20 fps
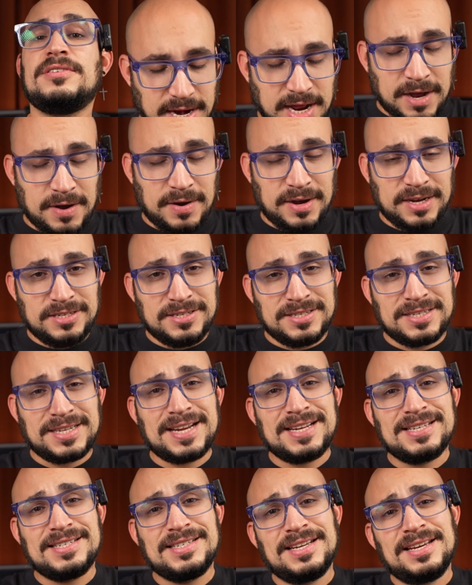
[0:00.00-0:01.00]
Now, I just
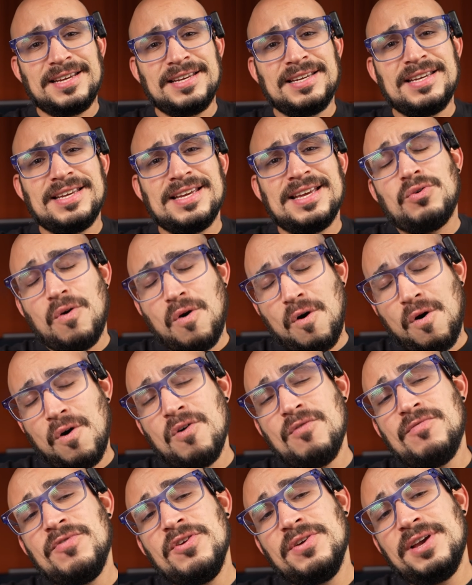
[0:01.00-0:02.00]
gotta say, all
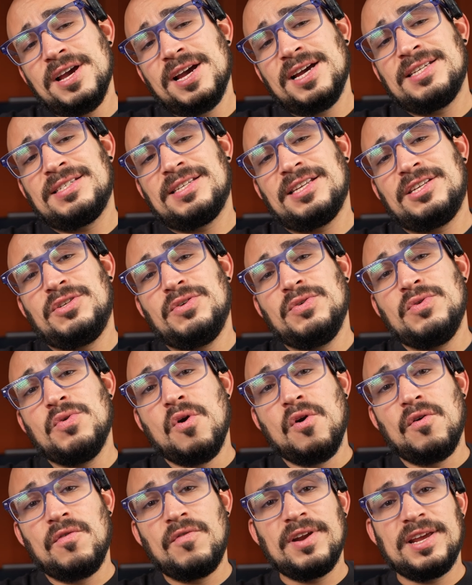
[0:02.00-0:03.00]
of you guys that do
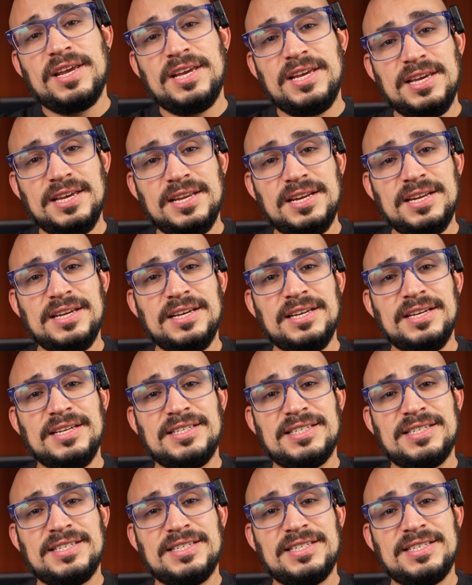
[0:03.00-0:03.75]
overheating